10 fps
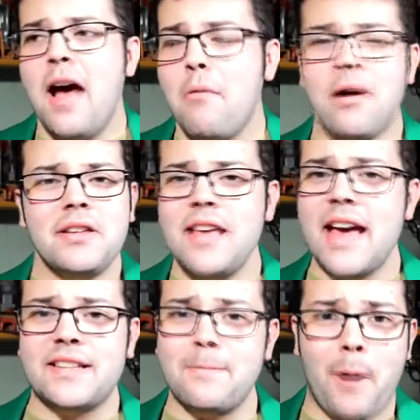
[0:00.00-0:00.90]
Well,
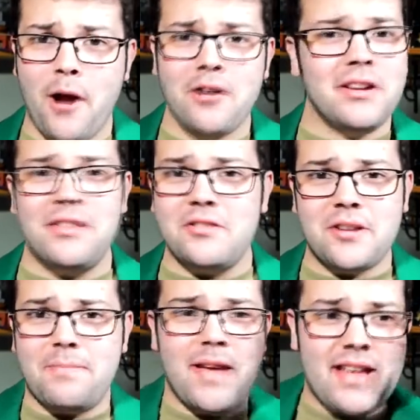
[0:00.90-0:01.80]
yes, apparently there's
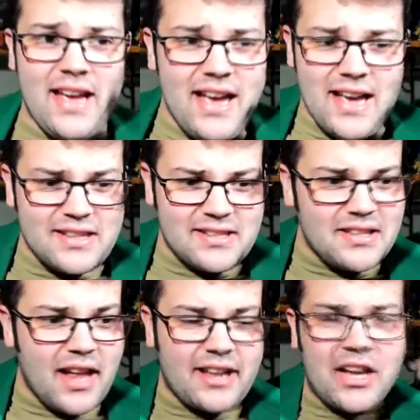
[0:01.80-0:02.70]
a big
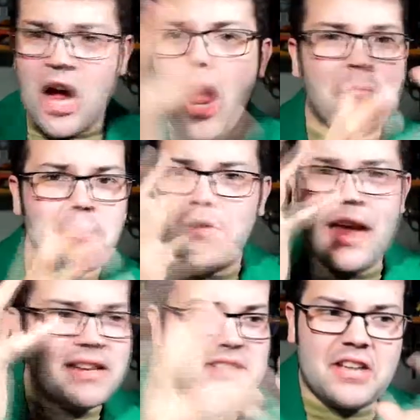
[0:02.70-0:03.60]
like
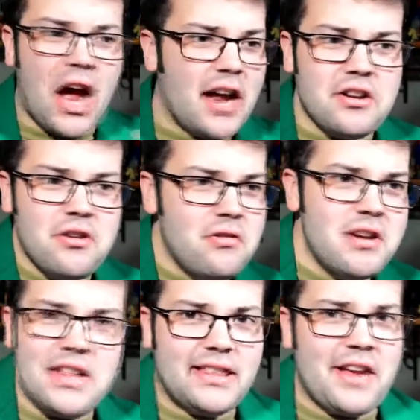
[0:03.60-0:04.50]
complex
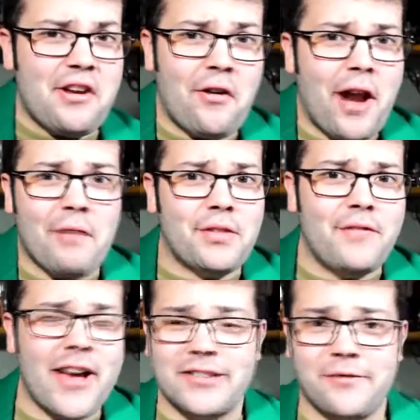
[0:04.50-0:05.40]
continuity thing going on with the
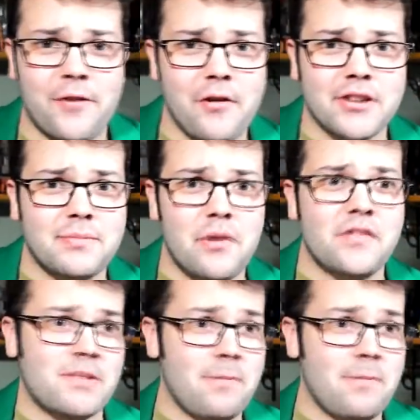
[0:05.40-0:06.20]
Fast and Furious movies.